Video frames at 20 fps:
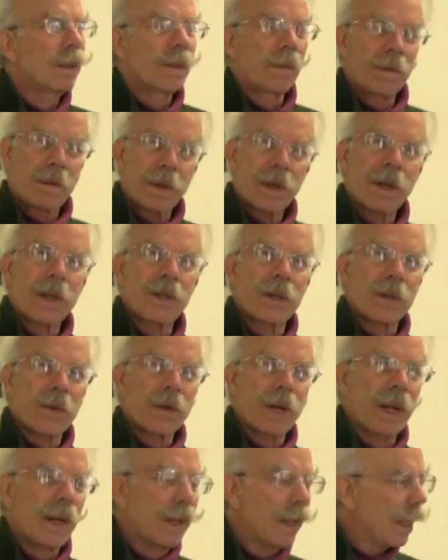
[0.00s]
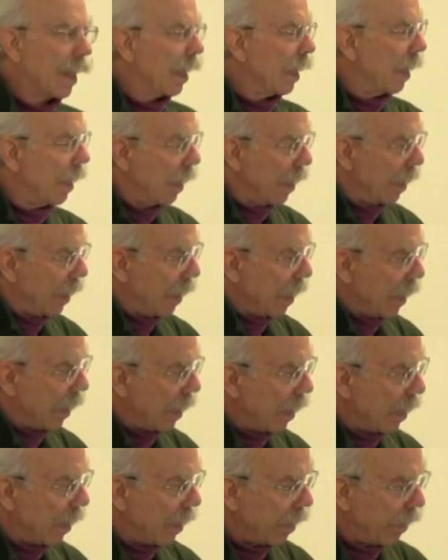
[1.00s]
very straight
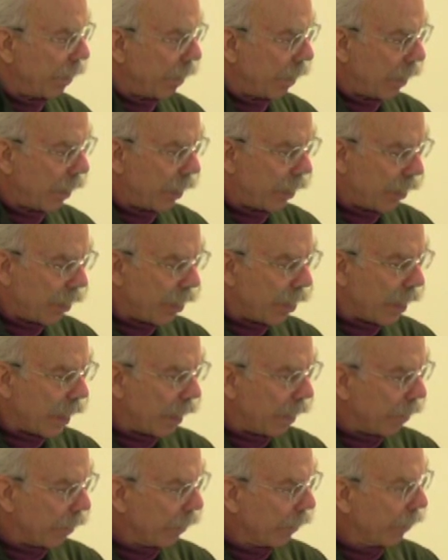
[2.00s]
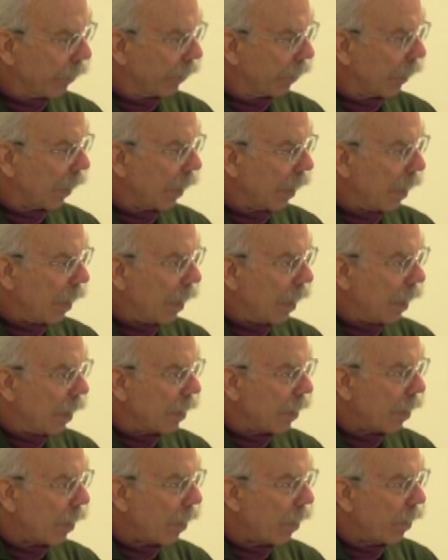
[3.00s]
and very sturdy.
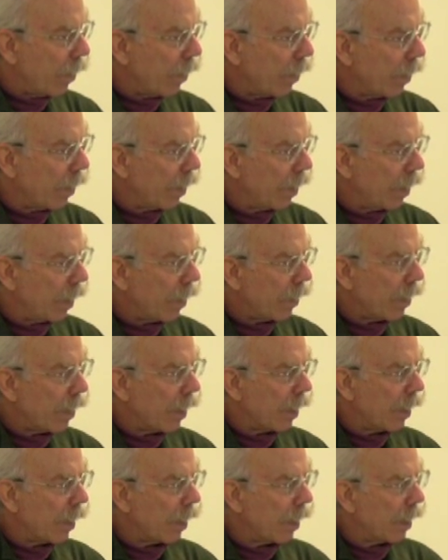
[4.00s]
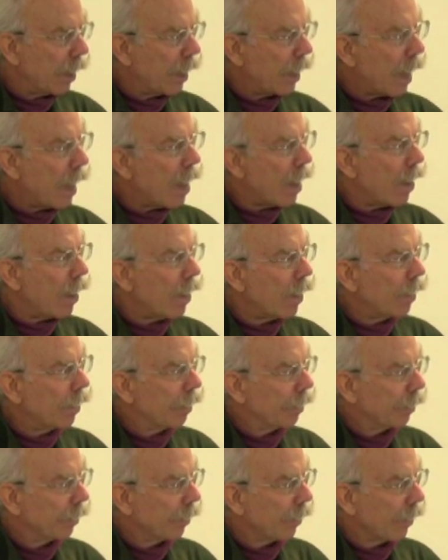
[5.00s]
So now
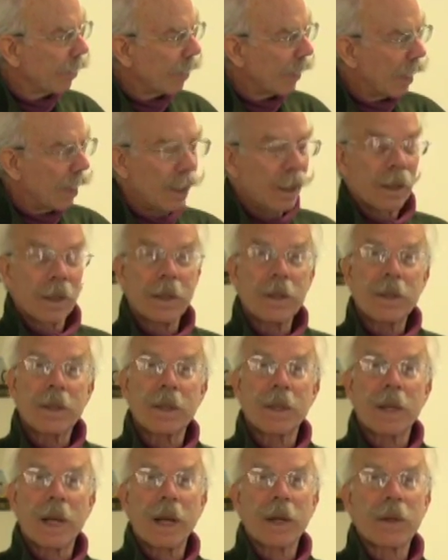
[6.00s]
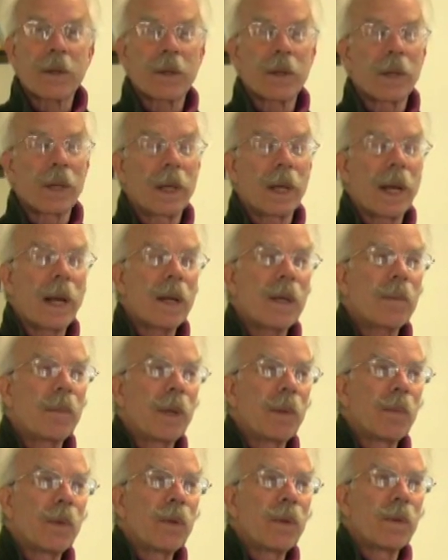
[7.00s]
this is actually, it had to
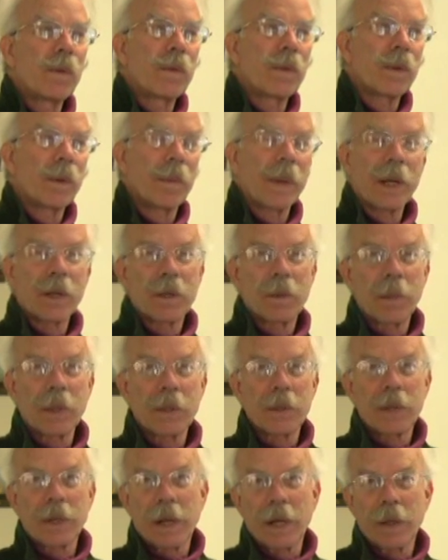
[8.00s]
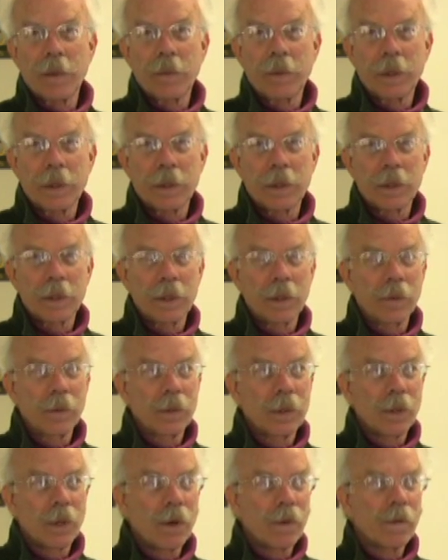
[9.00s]
be moved from Expo site once it
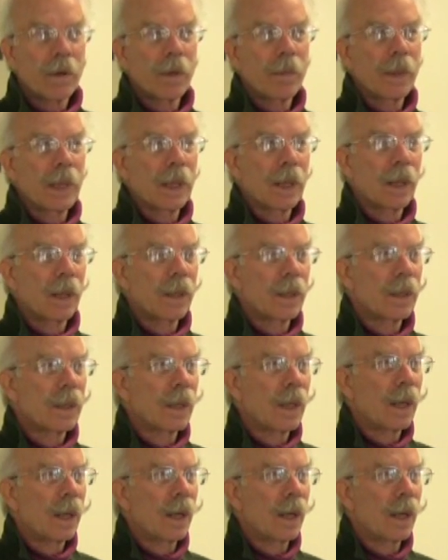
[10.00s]
was over because